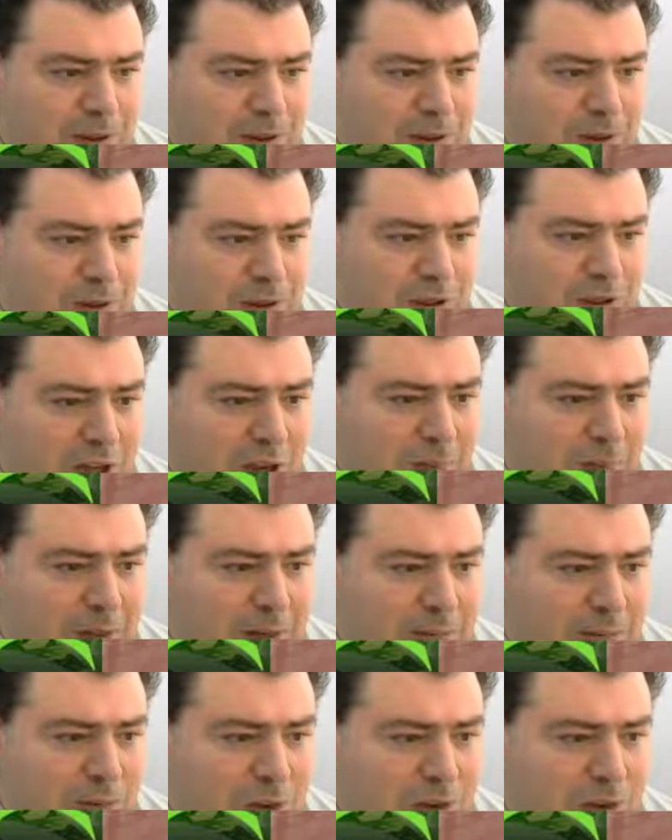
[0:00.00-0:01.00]
the
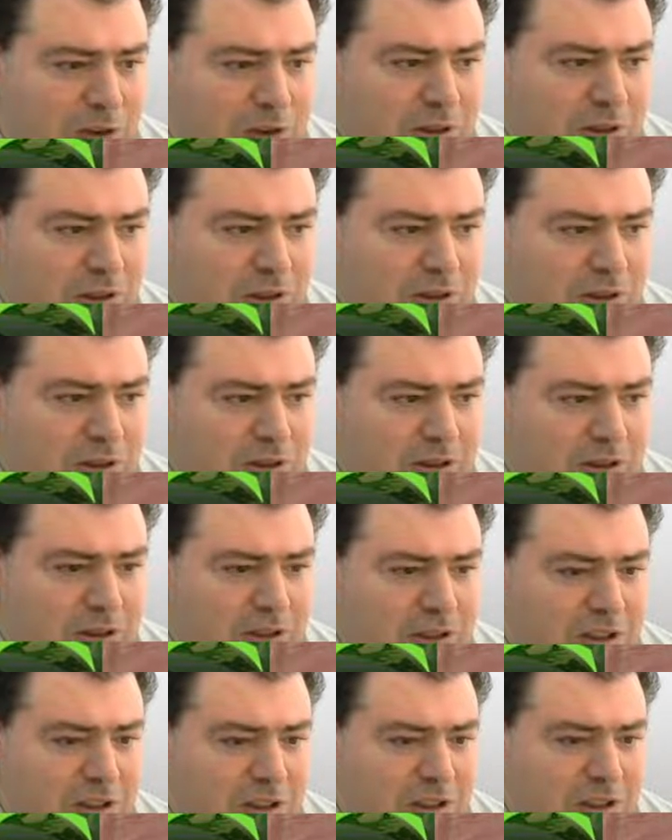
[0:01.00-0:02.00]
combat mode,
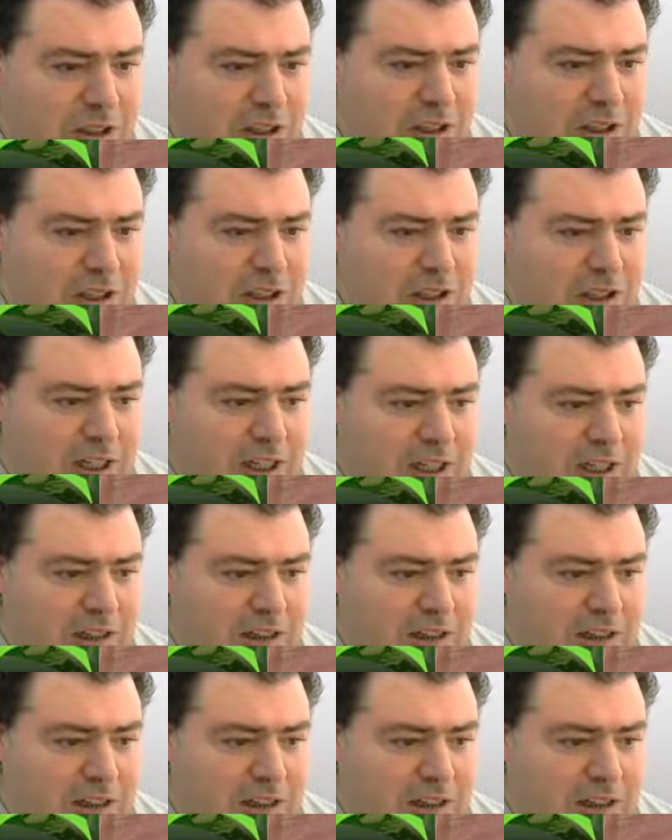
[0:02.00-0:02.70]
and